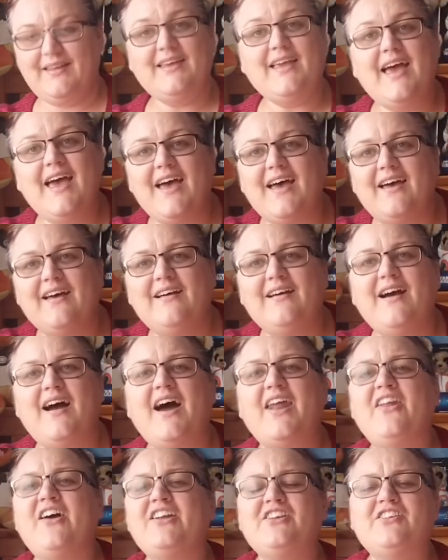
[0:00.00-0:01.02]
Yeah.
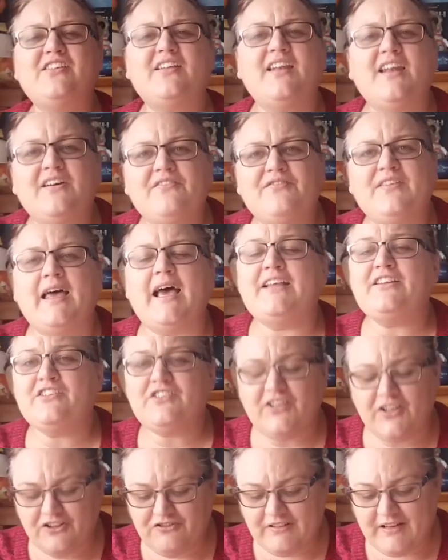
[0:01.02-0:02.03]
And I just love that. As
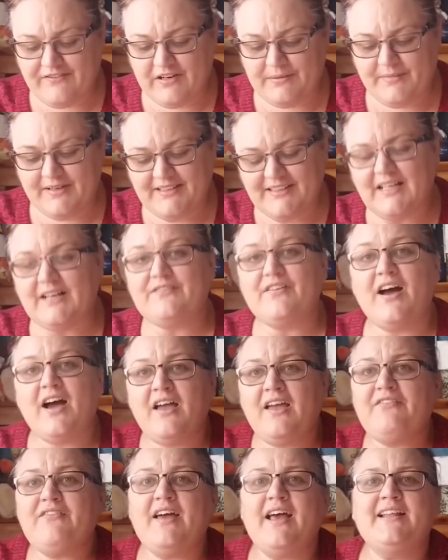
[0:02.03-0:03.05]
a solo traveller myself,
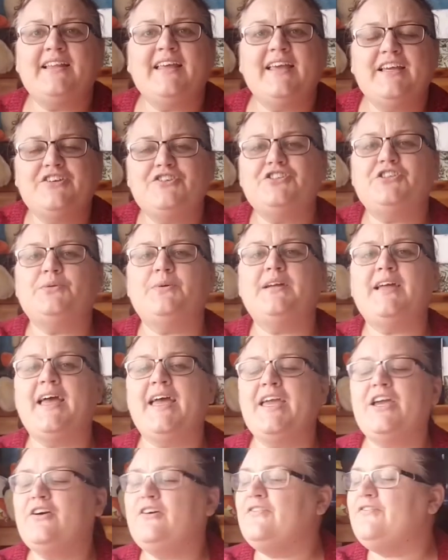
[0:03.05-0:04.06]
I've had that issue,
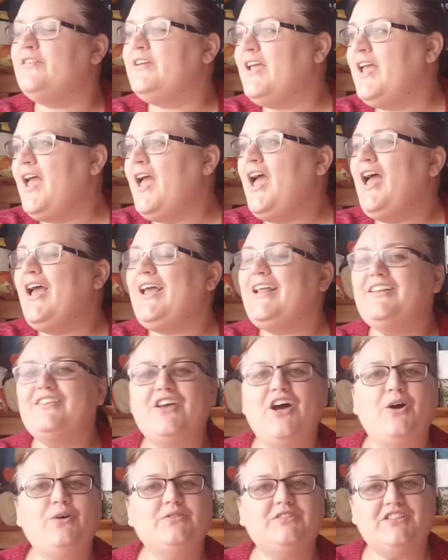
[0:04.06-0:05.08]
okay, of
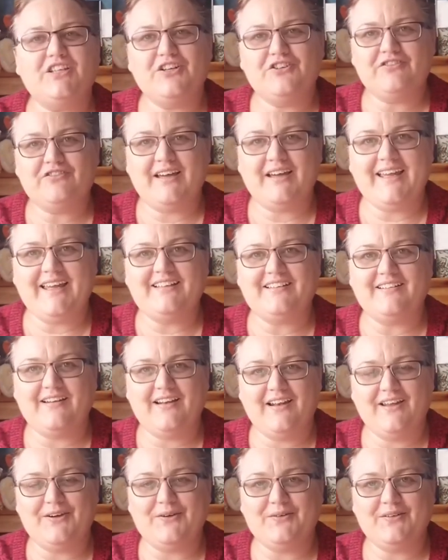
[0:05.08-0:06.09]
the whole solid track
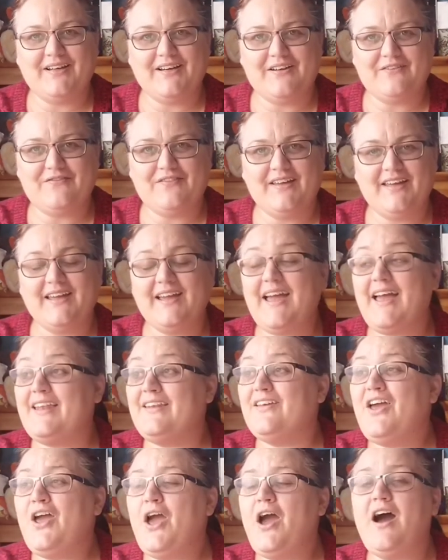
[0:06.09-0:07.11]
eaten alone kind of thing.
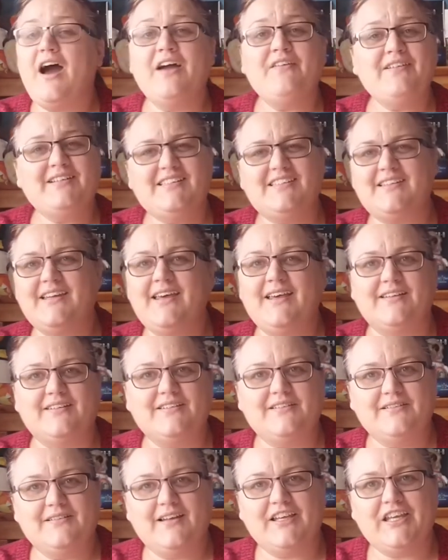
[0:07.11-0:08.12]
And I've had
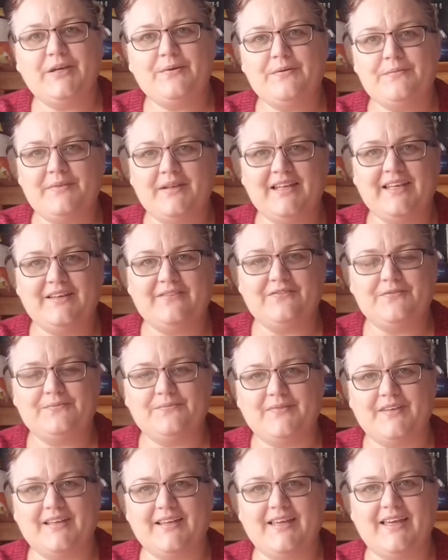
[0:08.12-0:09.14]
stares, like you won't believe.
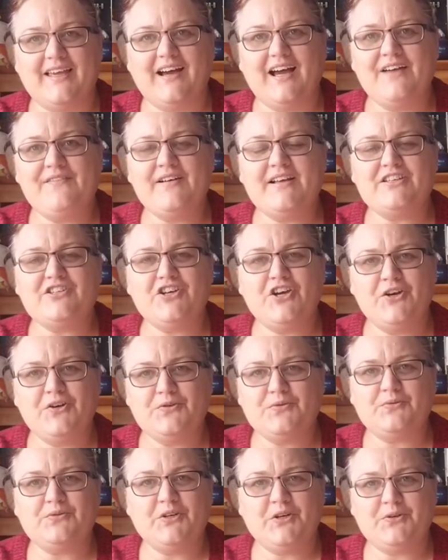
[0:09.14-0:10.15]
Okay, I've had
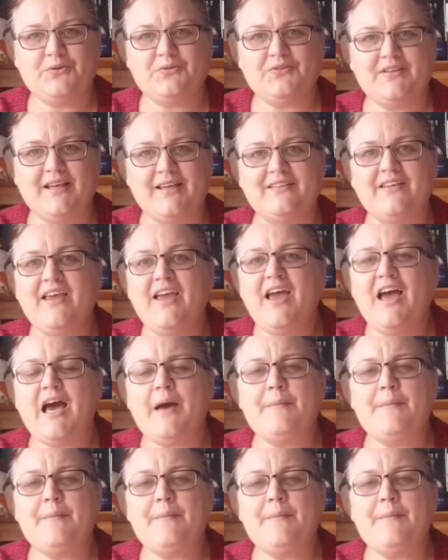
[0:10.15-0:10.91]
total stares.